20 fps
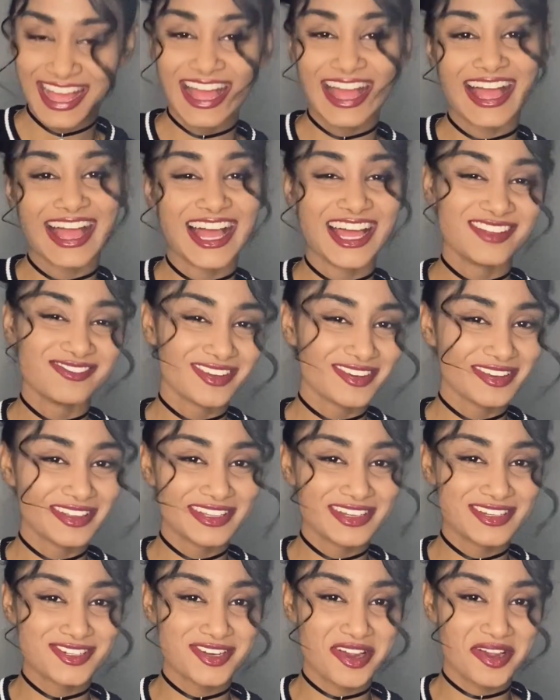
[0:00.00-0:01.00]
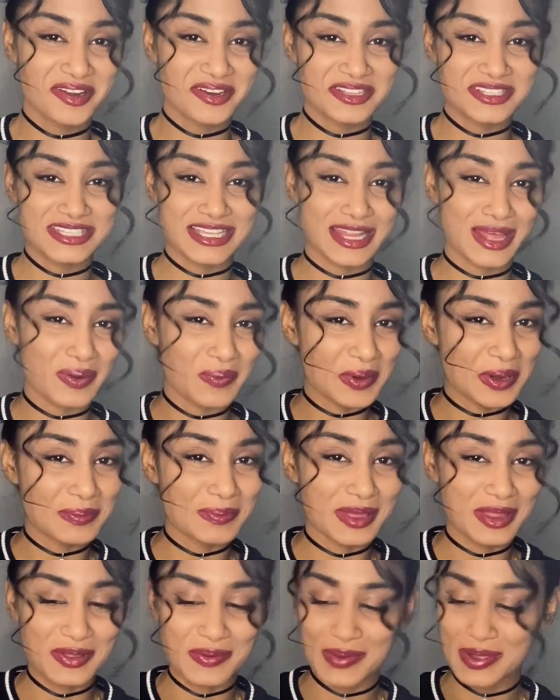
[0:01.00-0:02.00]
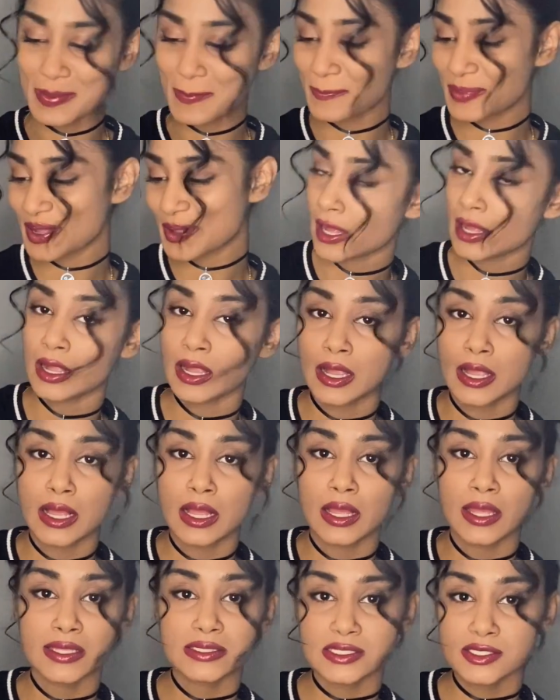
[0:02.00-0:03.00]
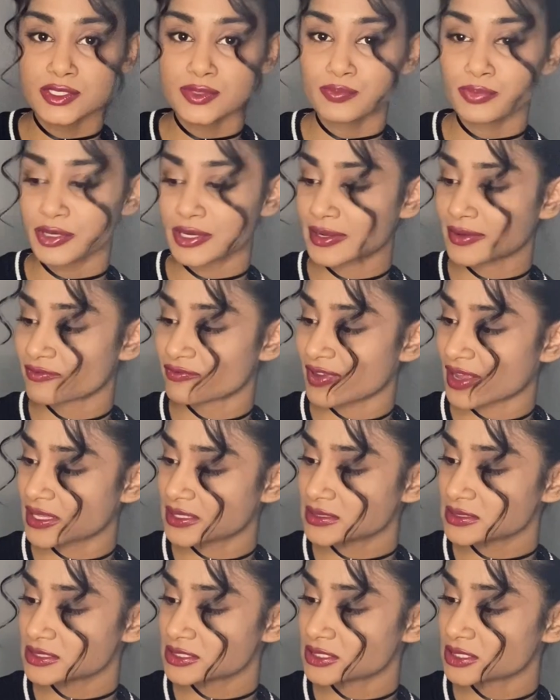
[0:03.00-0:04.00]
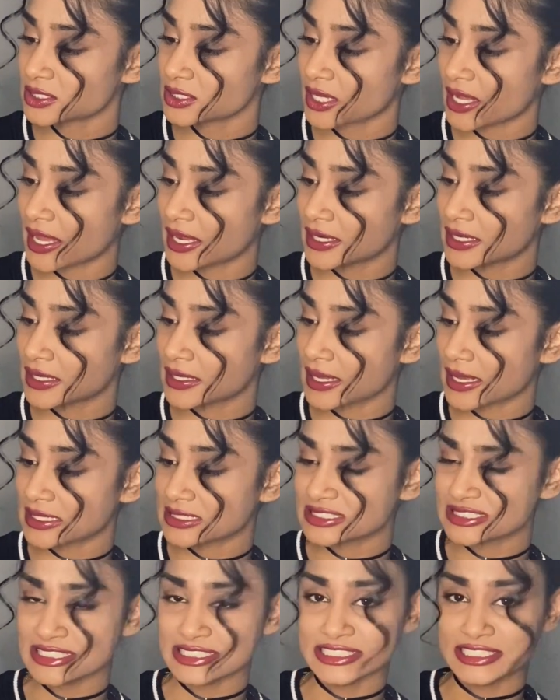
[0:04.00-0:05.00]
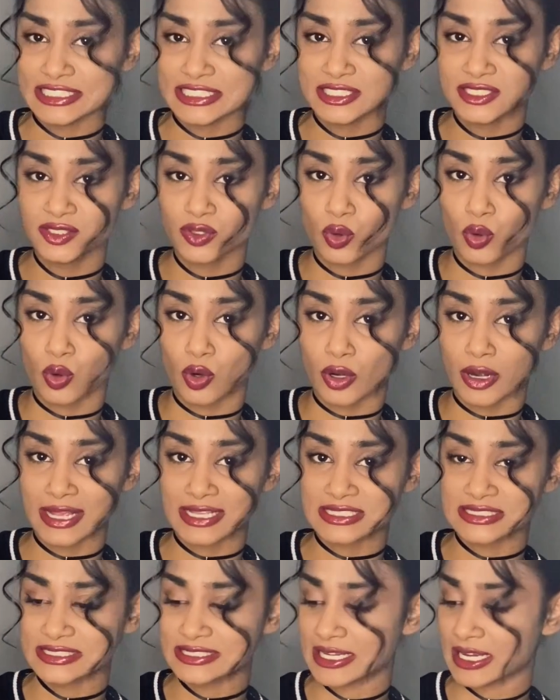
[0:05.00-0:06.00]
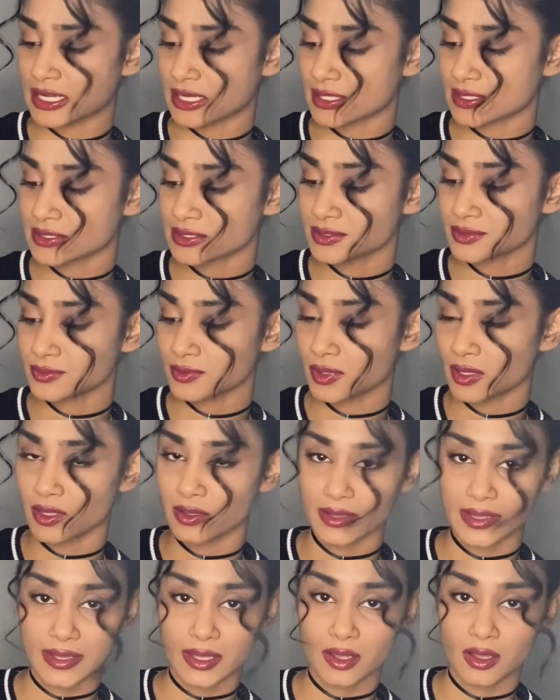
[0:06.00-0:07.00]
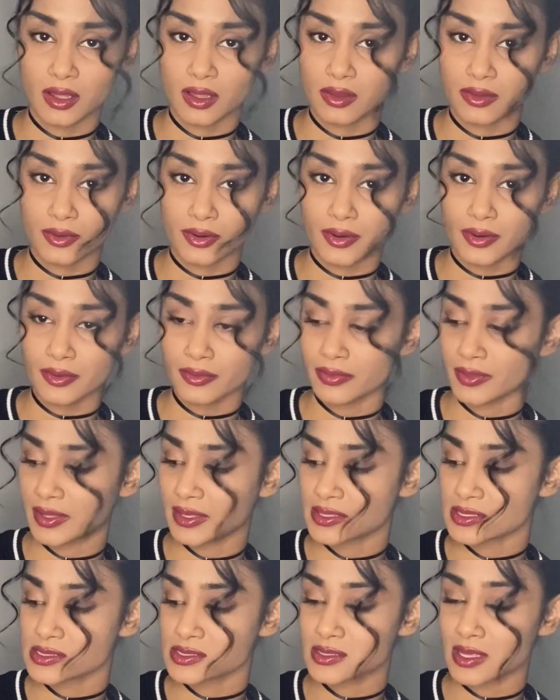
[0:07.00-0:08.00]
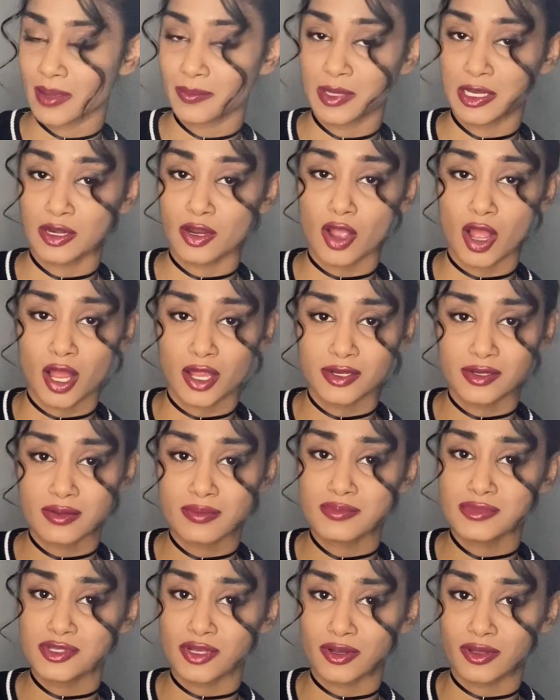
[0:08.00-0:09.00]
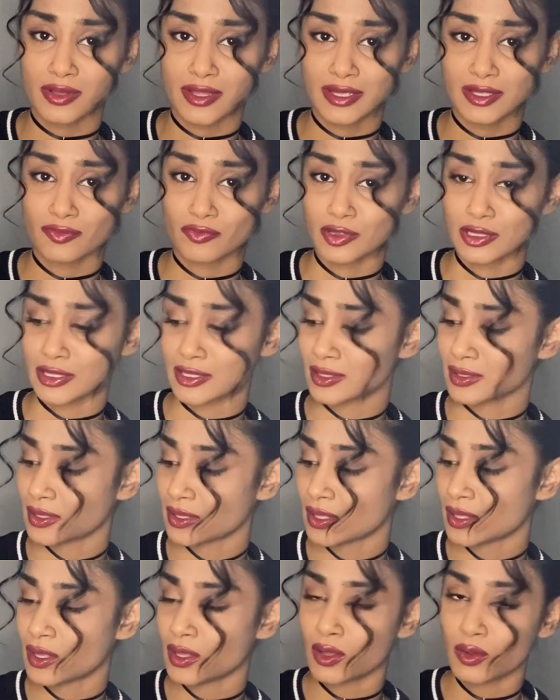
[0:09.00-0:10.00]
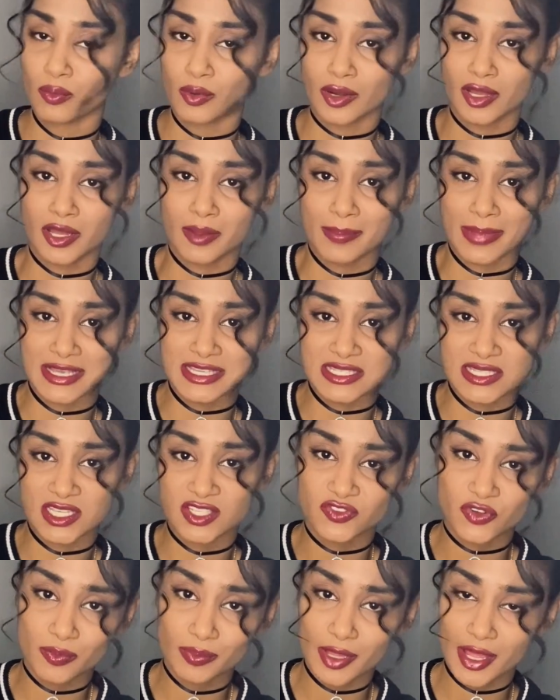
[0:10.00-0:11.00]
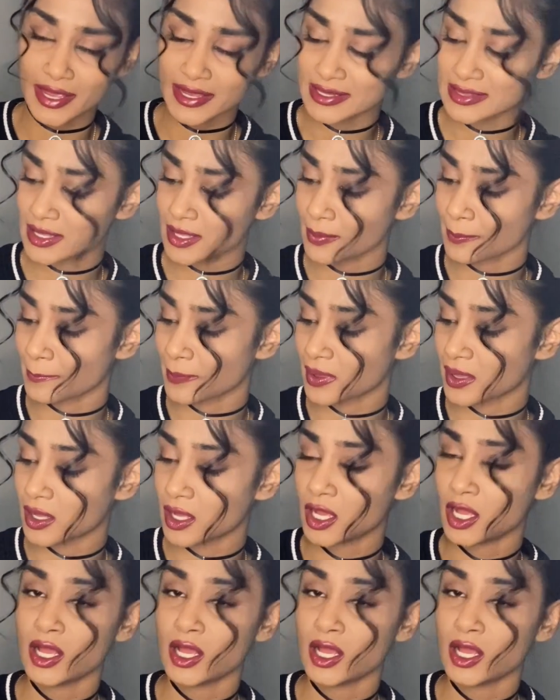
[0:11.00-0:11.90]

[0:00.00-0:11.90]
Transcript: I'm not really sure how to say that word, by the way, but it doesn't prevent any STDs or STIs like other things. I mean, condoms are like really one of the best things for blocking that, but